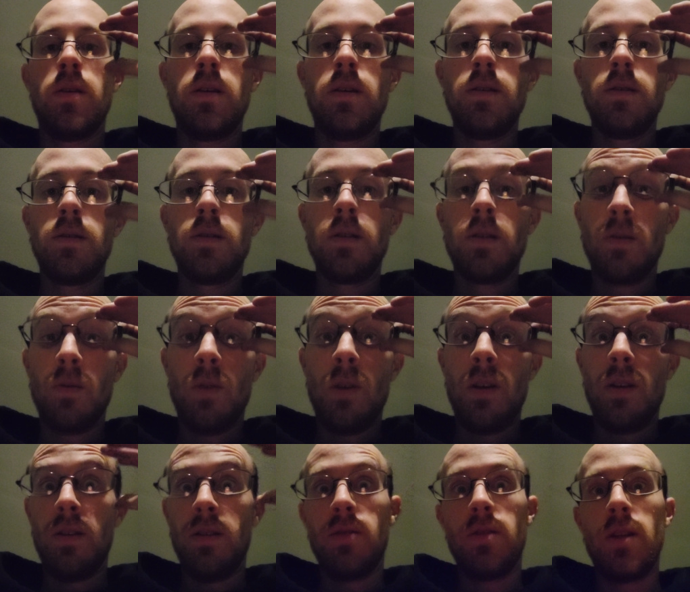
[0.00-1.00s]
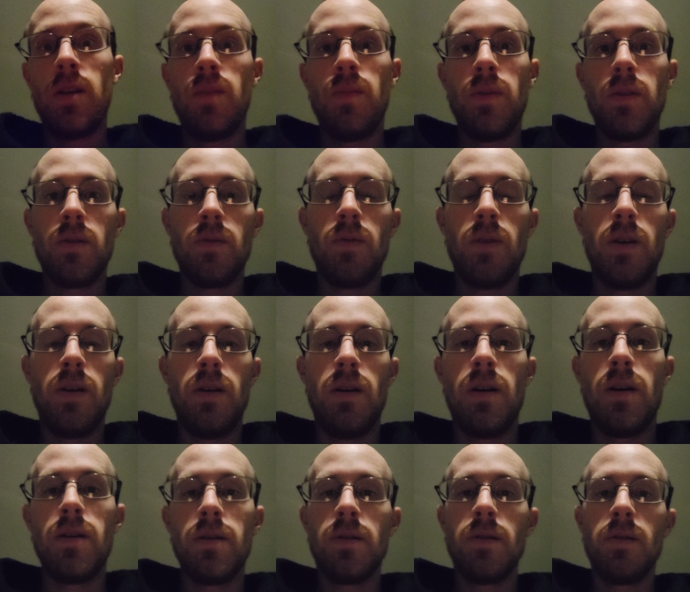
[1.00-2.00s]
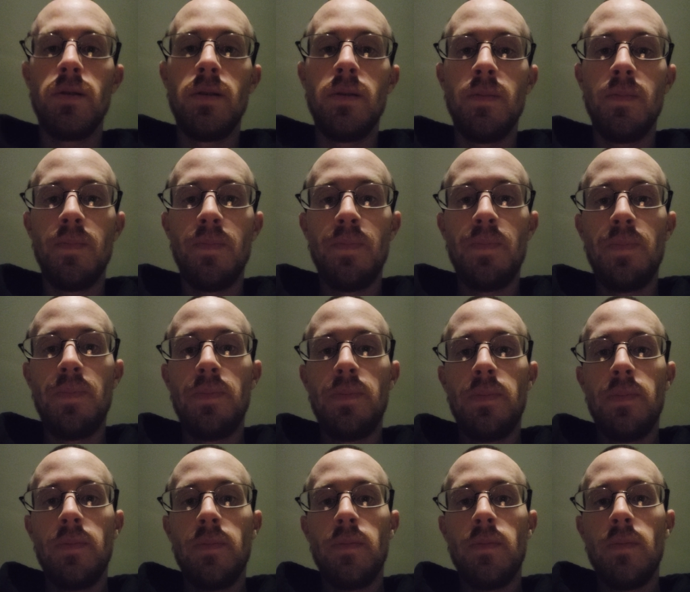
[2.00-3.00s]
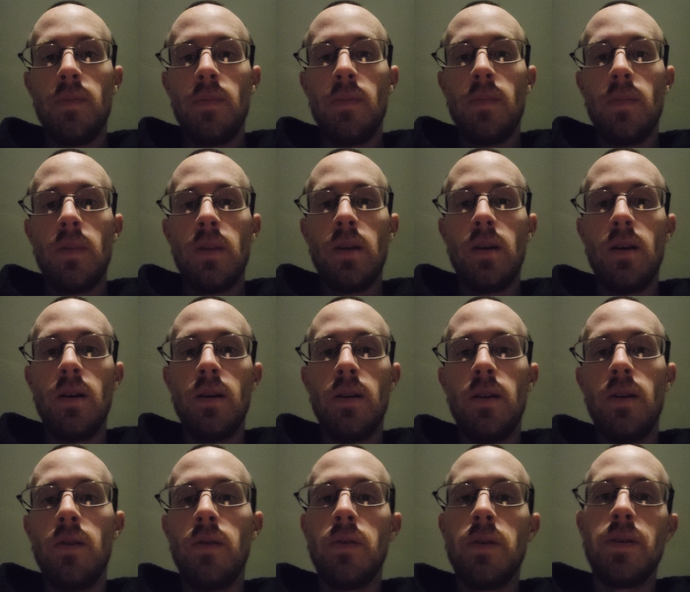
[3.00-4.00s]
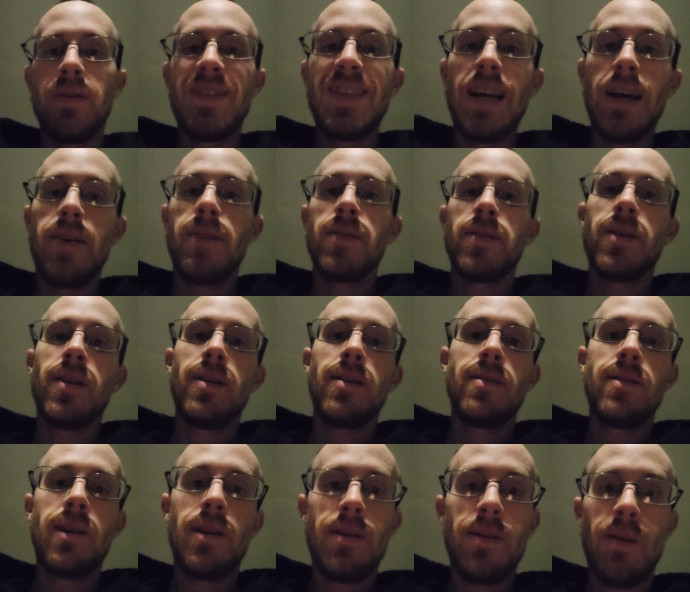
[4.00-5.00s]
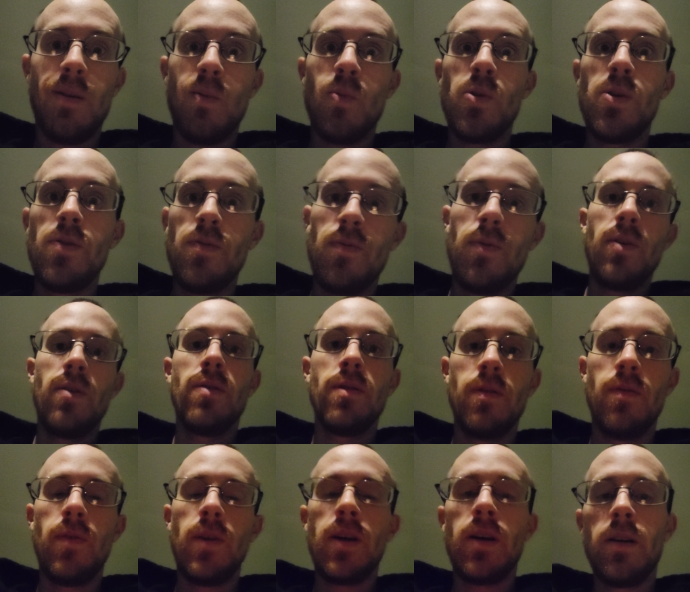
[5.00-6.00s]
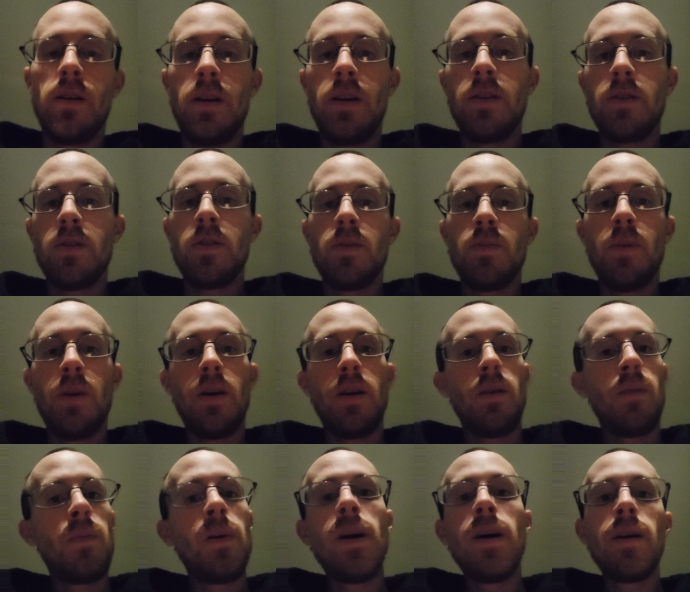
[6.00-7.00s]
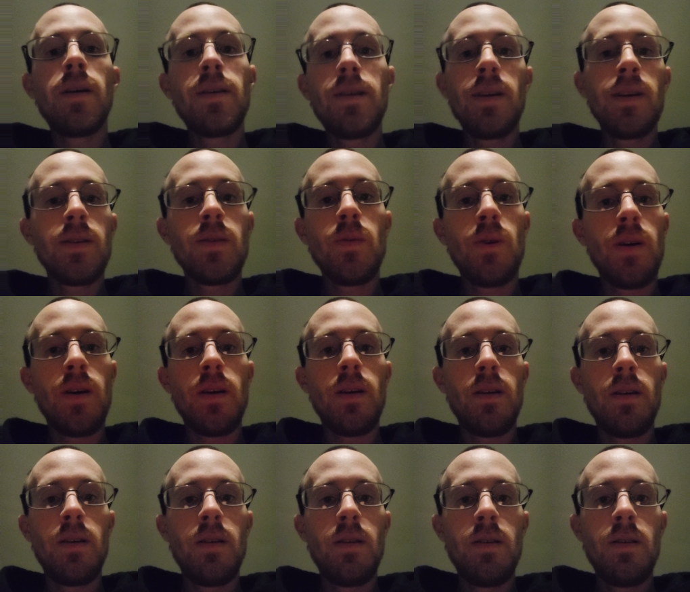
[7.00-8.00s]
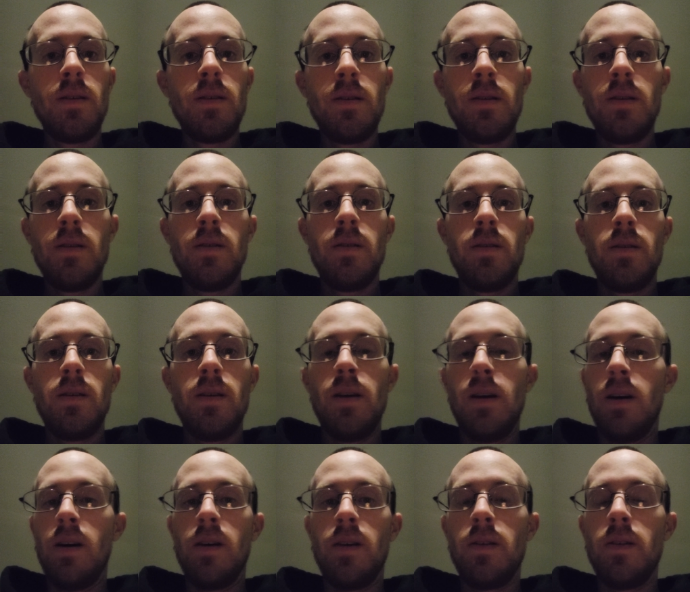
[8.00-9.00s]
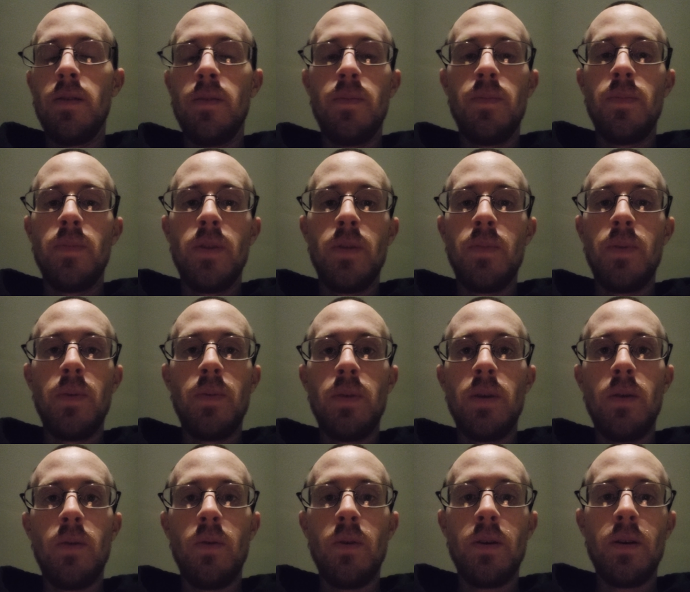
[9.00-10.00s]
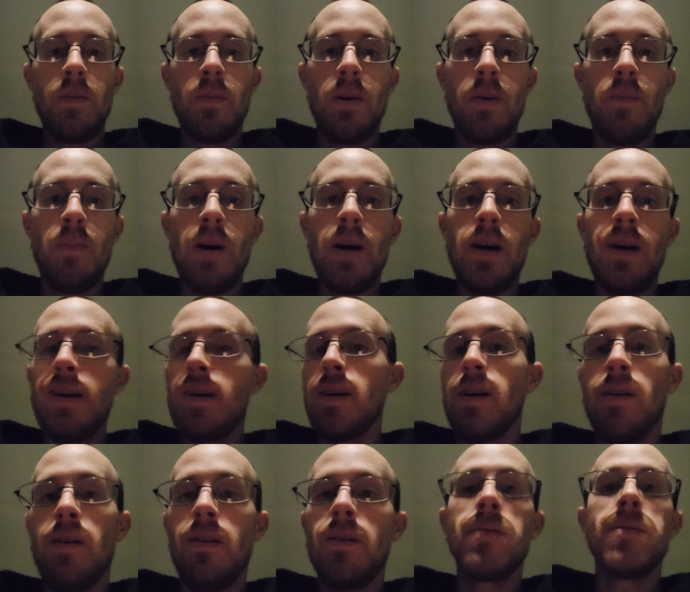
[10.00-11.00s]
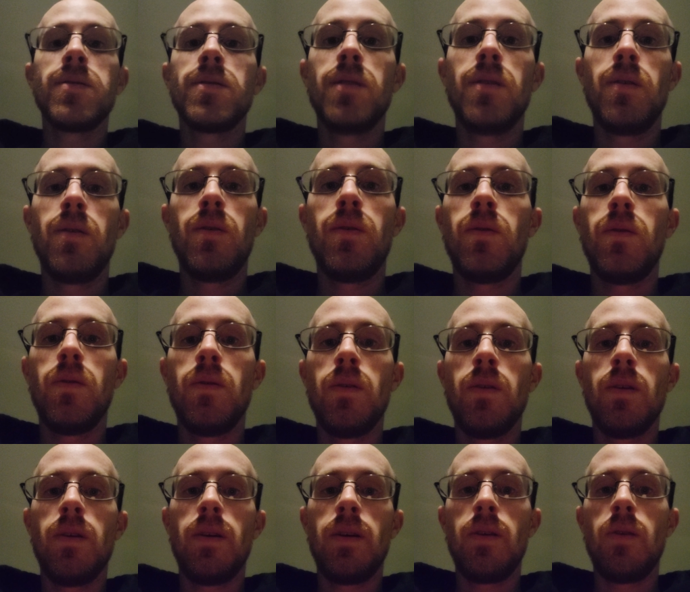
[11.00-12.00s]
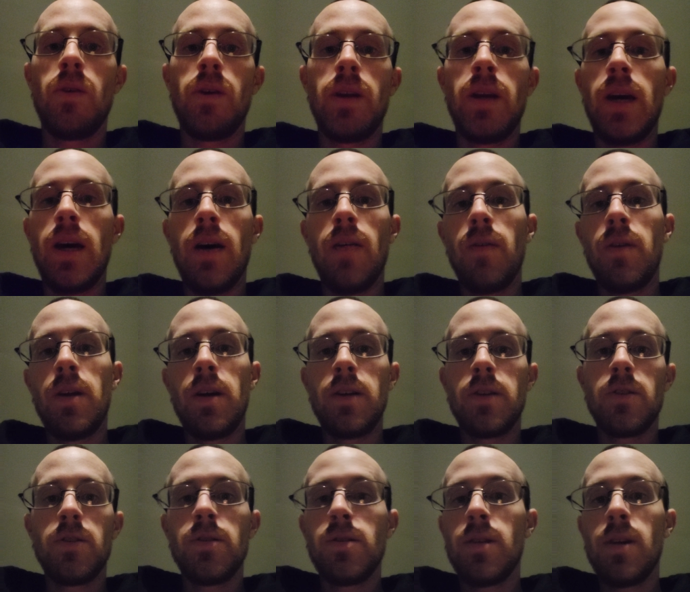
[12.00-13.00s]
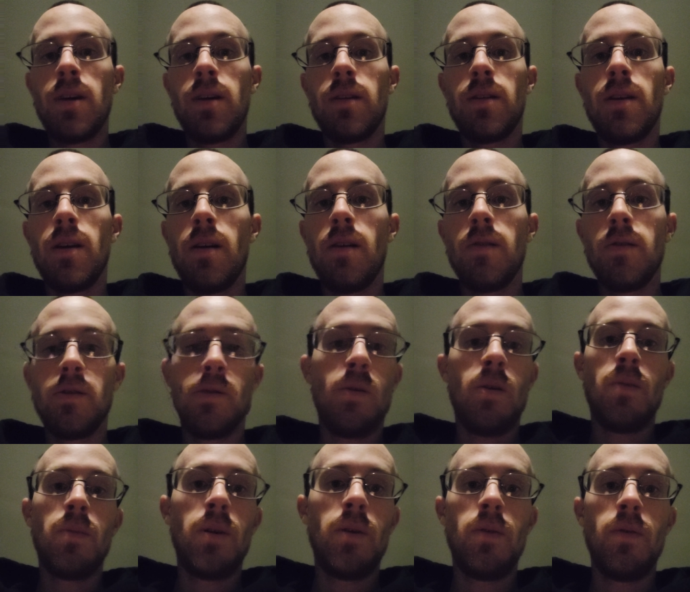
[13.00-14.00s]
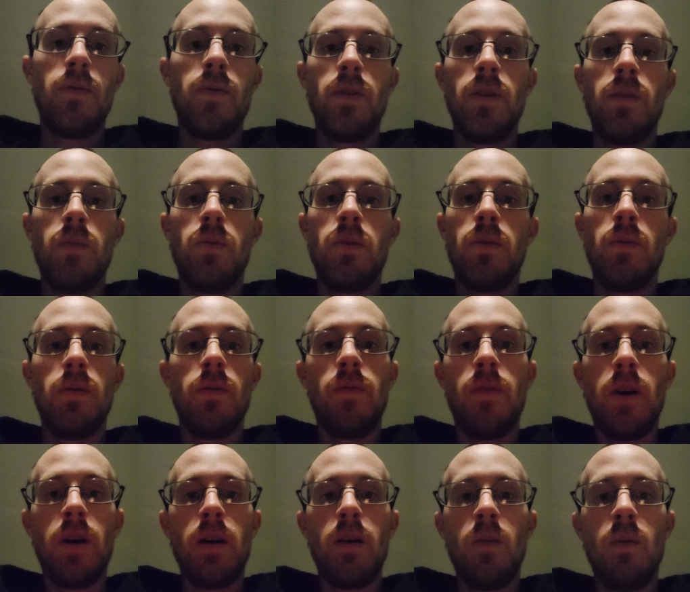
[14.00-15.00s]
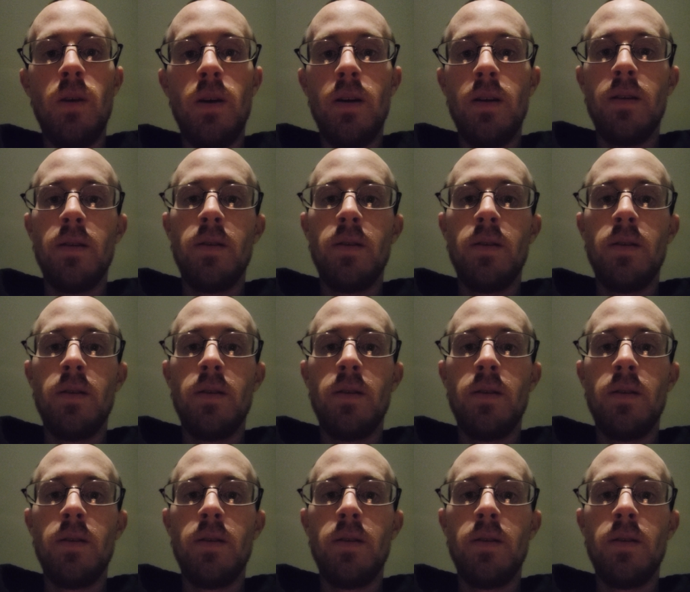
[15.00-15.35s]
easiest way and the cheapest way, honestly. The only downside is you have to refill the fucking nitrous bottle, but guess what? The people that work on my bike also are going to have a nitrous tank there, so I'll be able to fill up whenever the fuck I want.